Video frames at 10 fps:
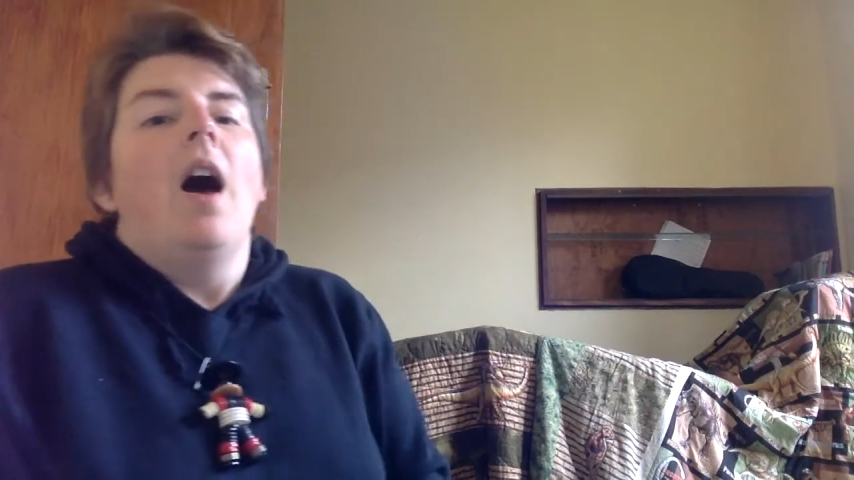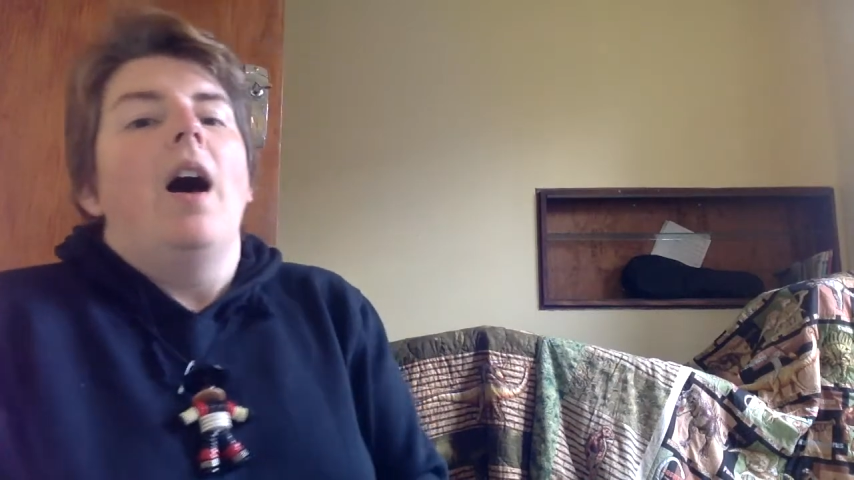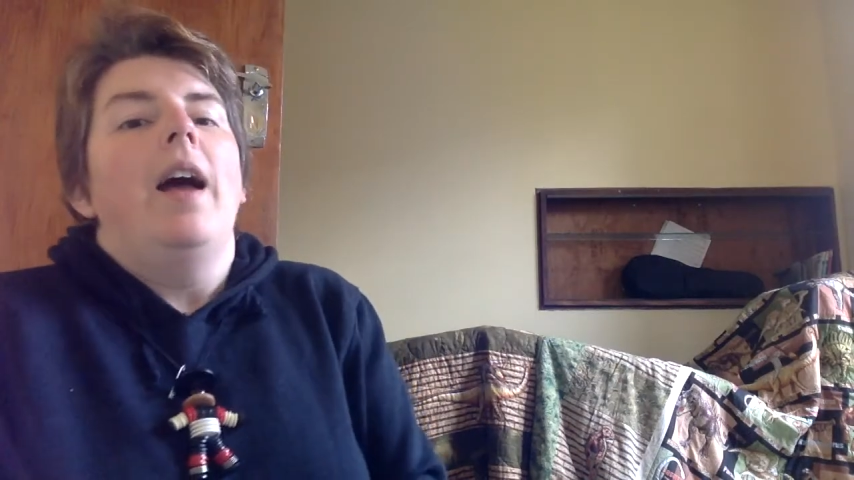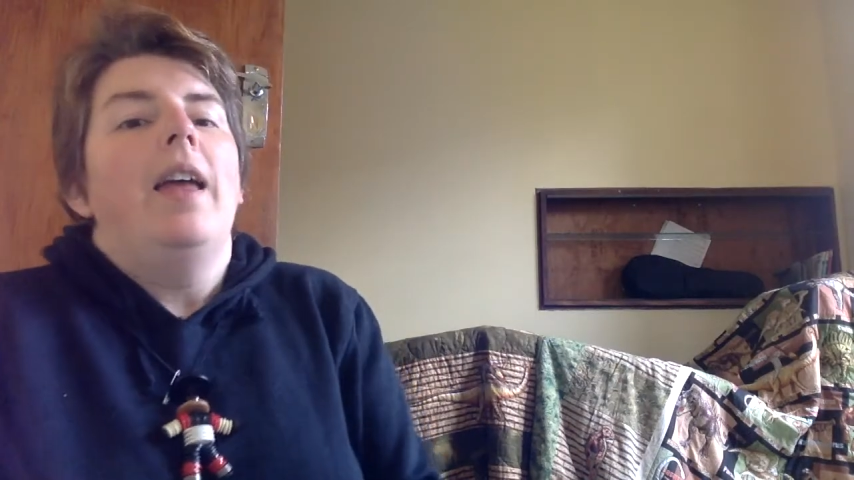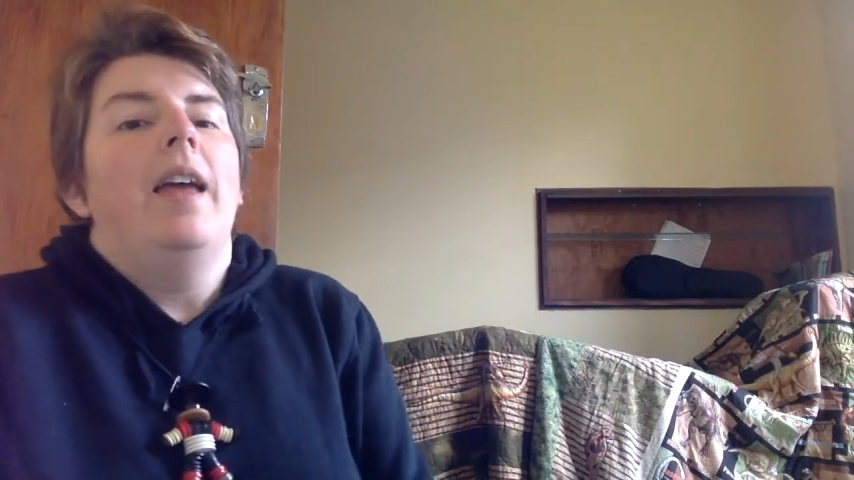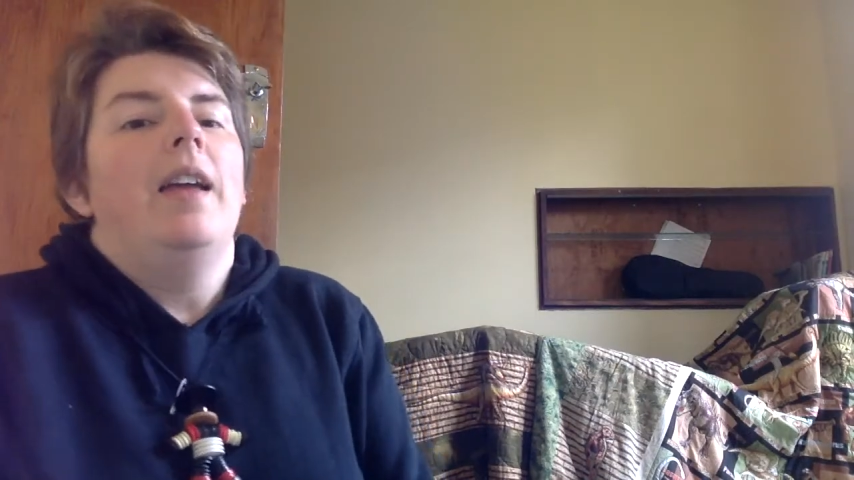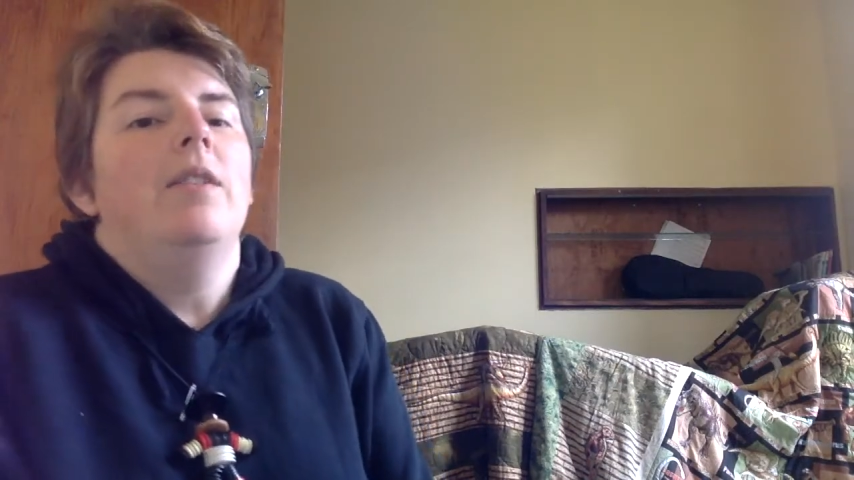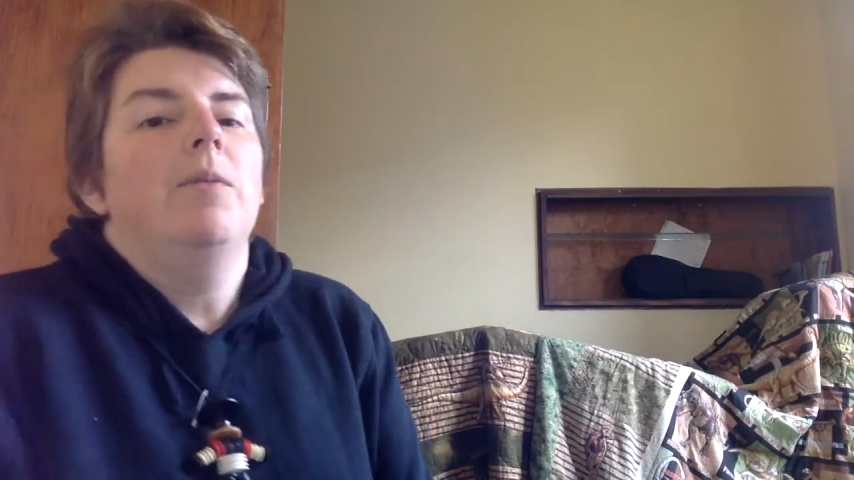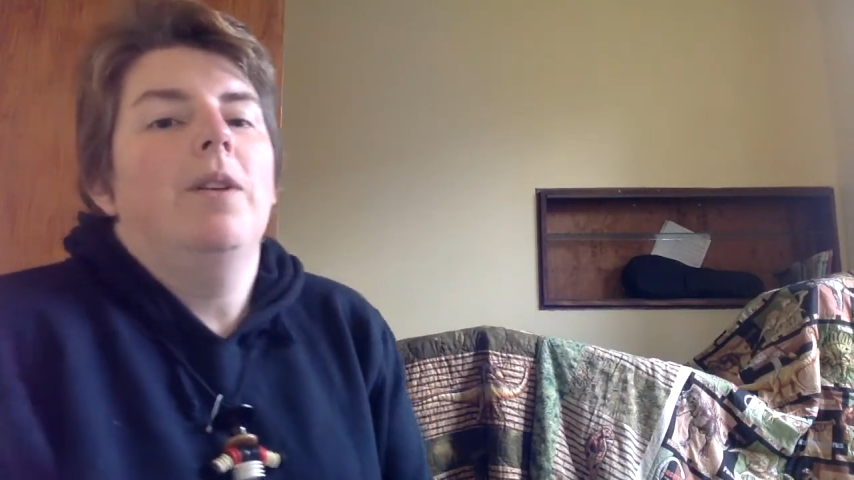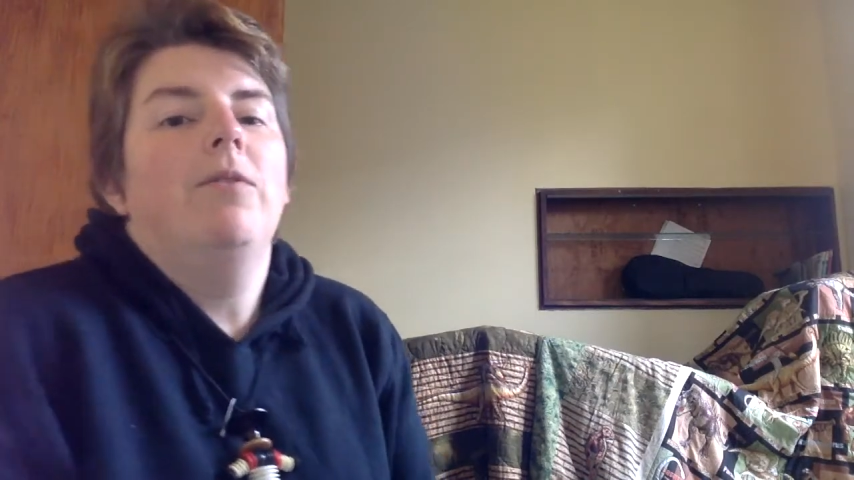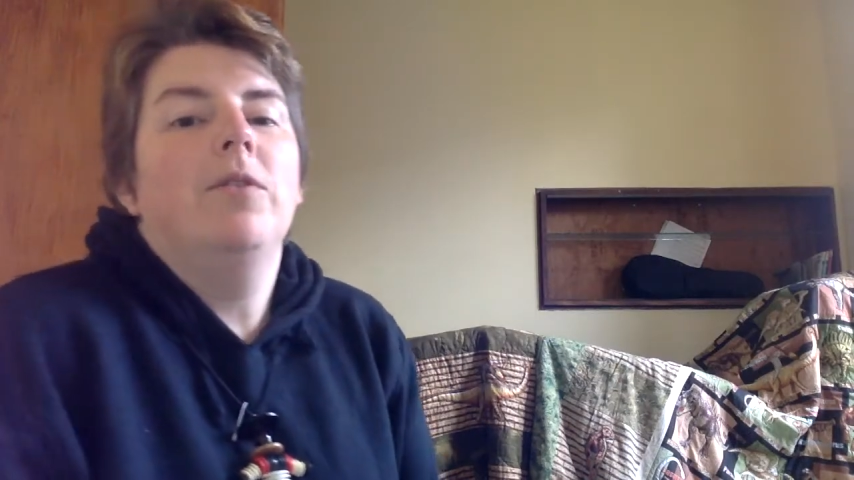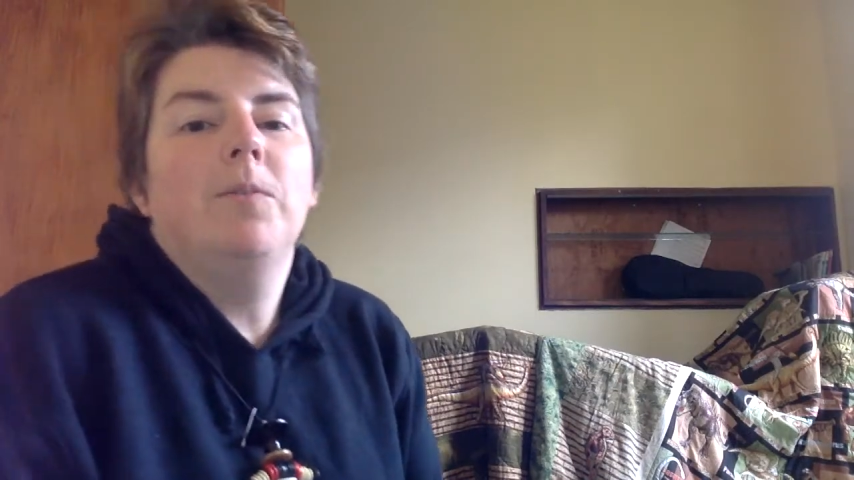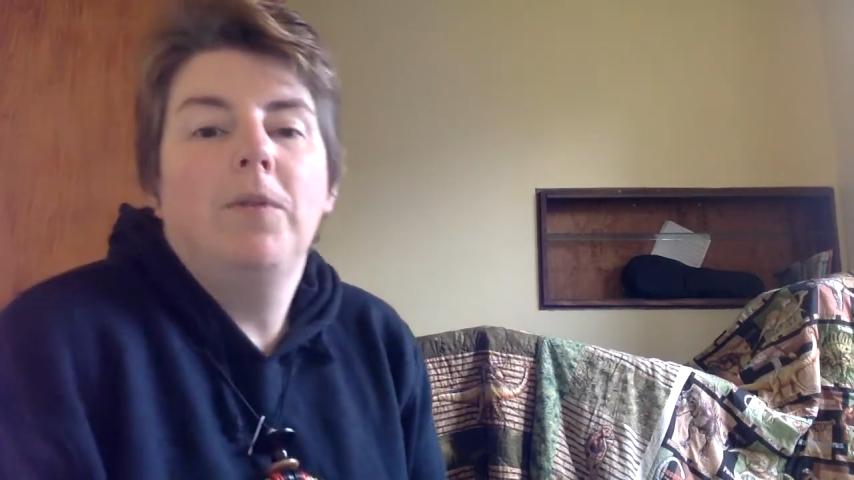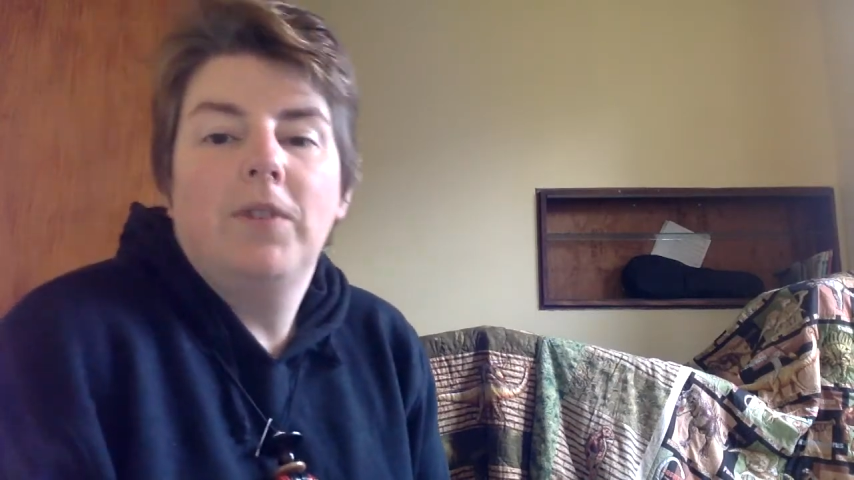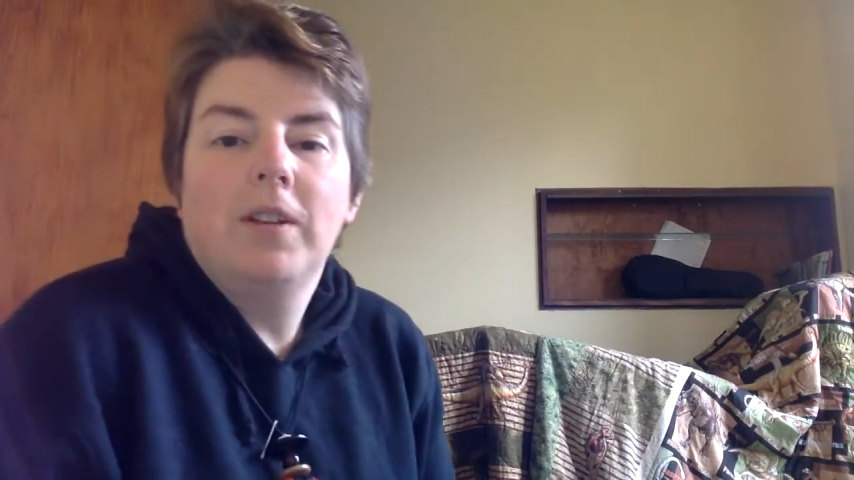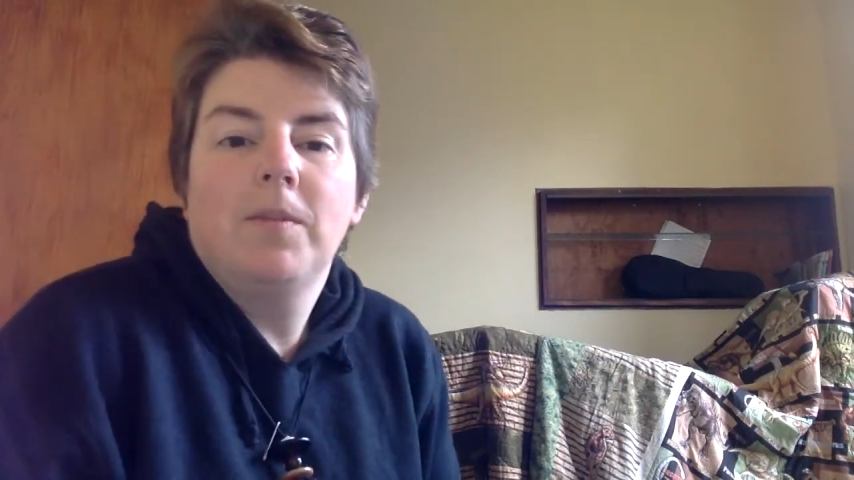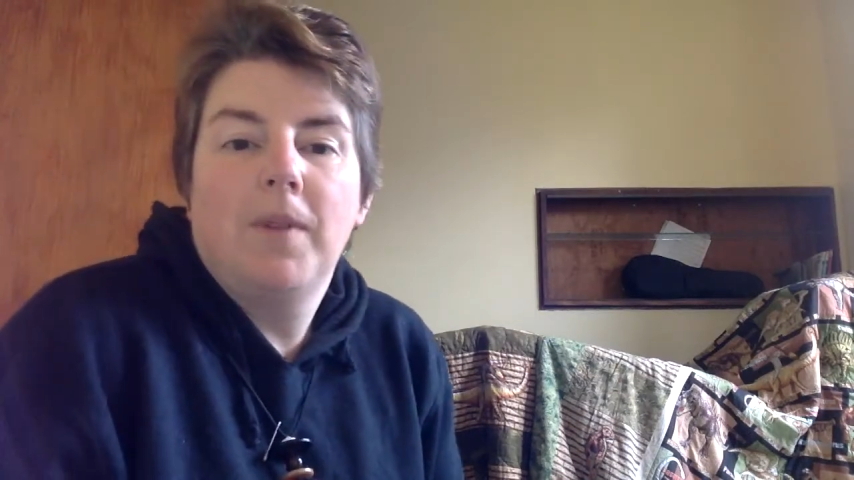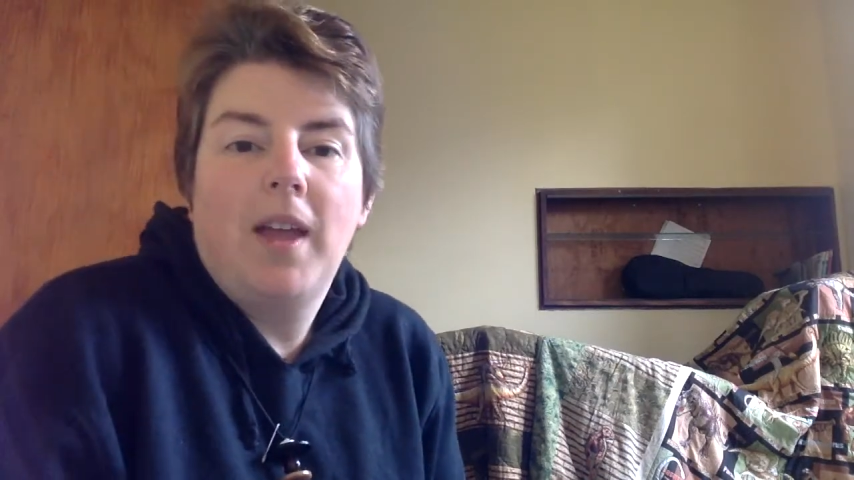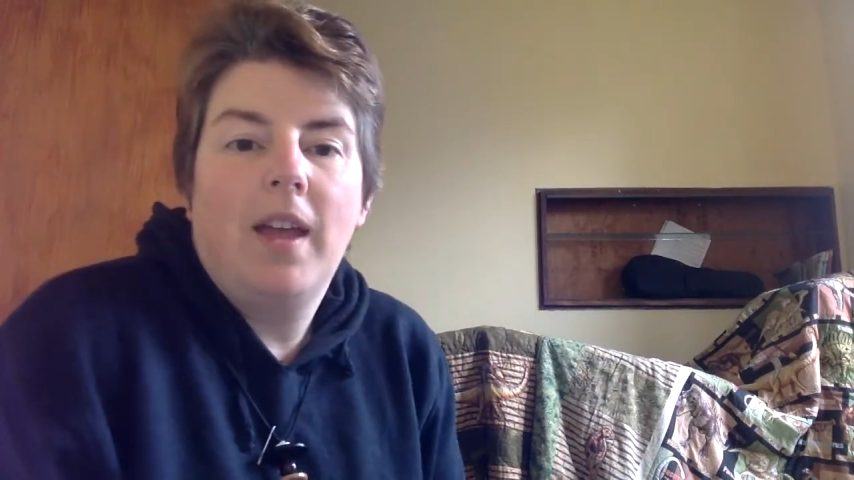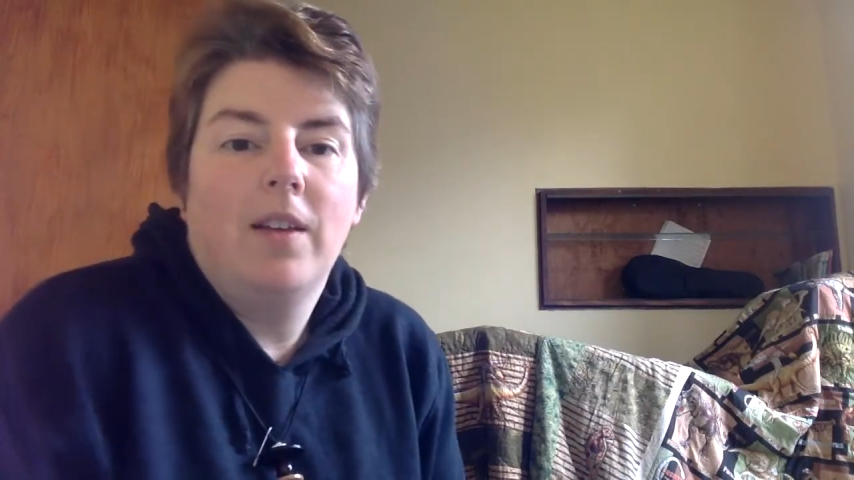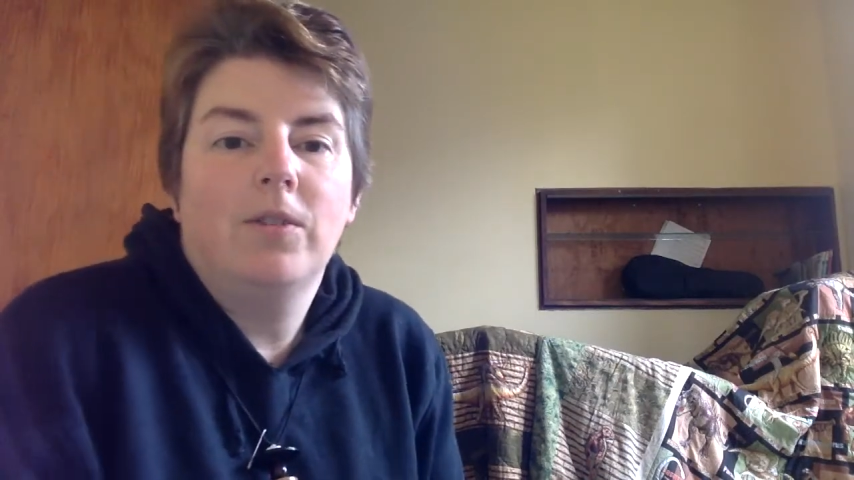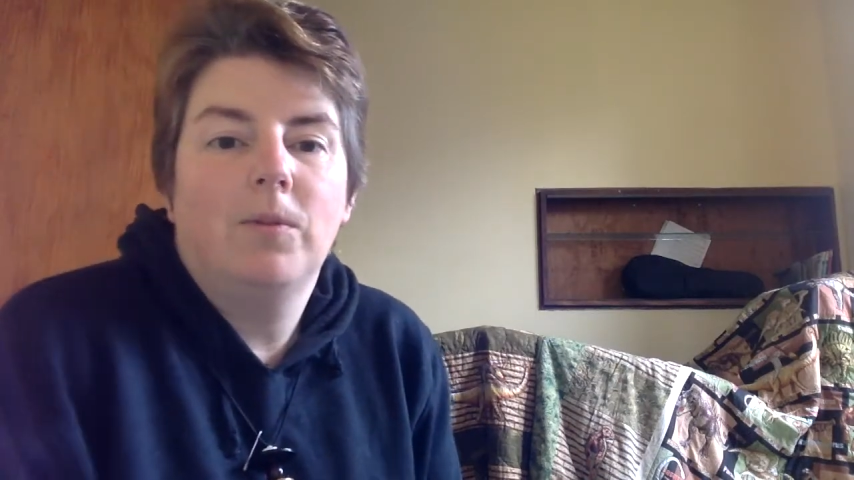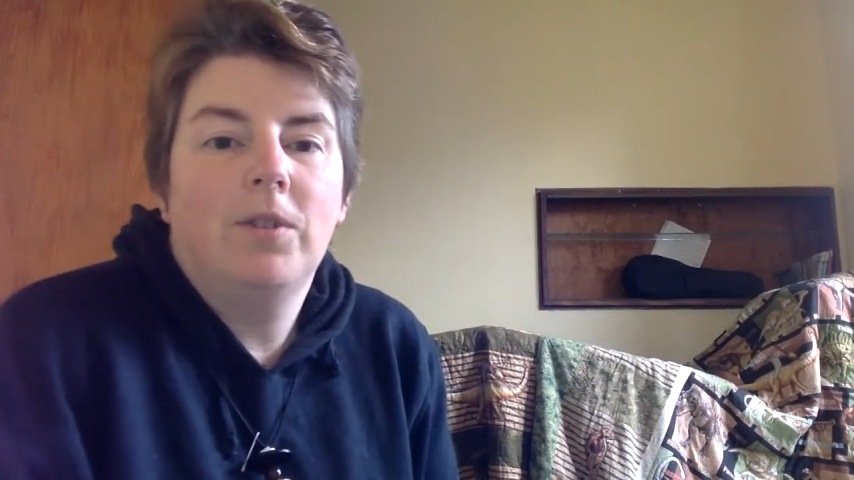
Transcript: I had, when I first moved into my house,